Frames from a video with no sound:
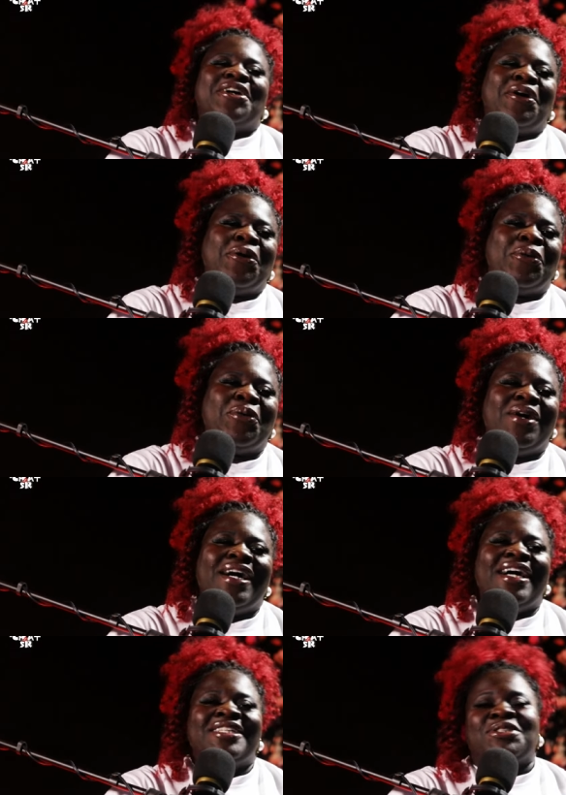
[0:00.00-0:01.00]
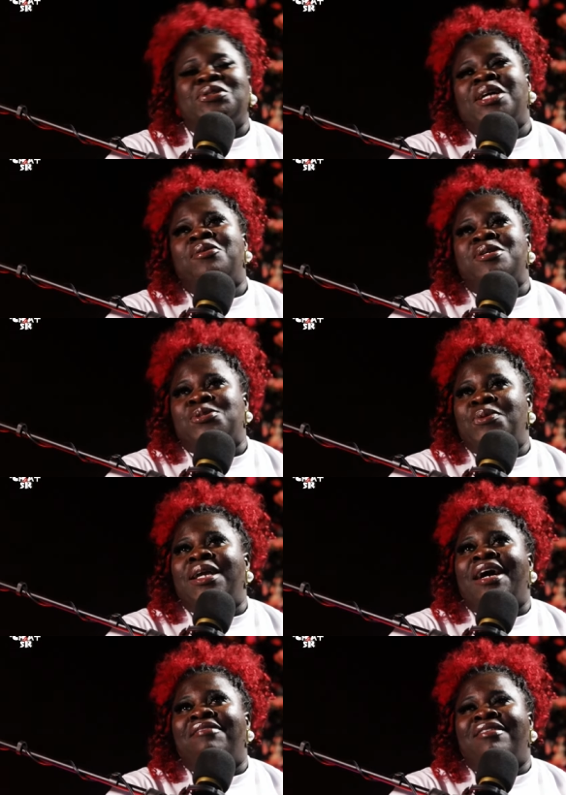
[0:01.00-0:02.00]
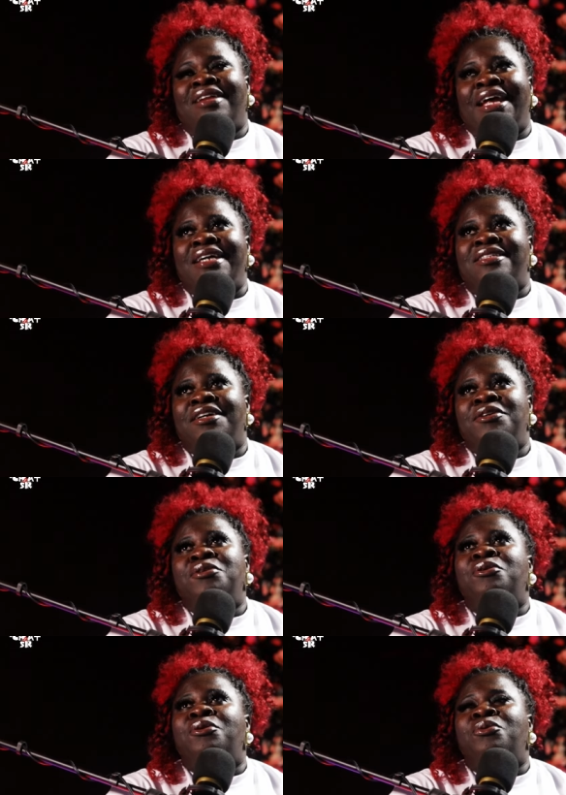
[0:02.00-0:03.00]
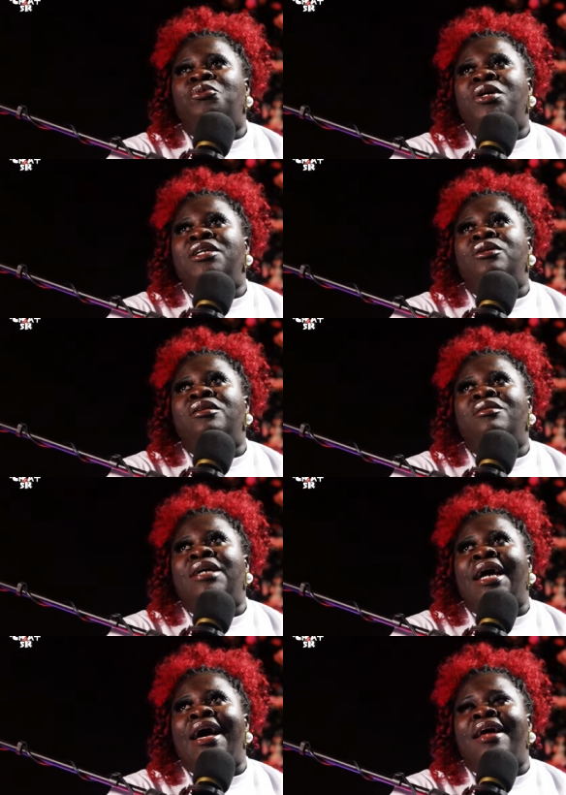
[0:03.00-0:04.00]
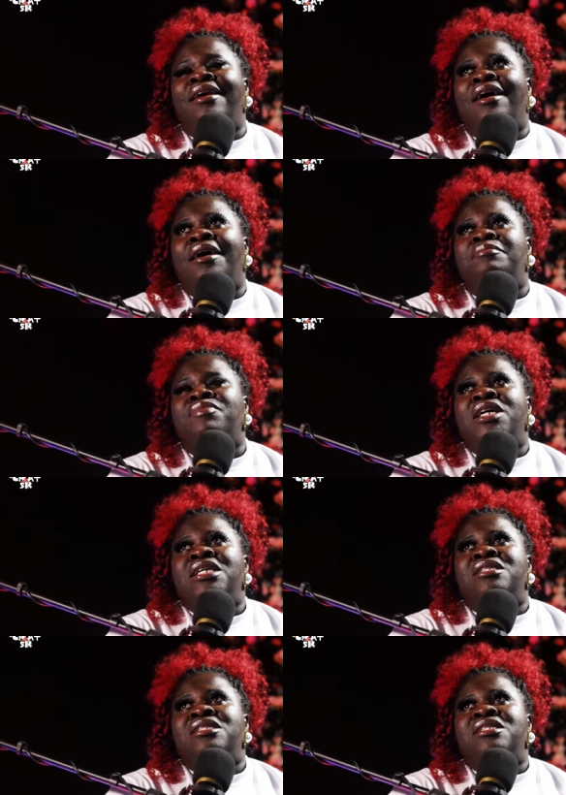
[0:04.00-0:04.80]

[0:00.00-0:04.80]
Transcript: so, so that was when I realized that you know when you look at um,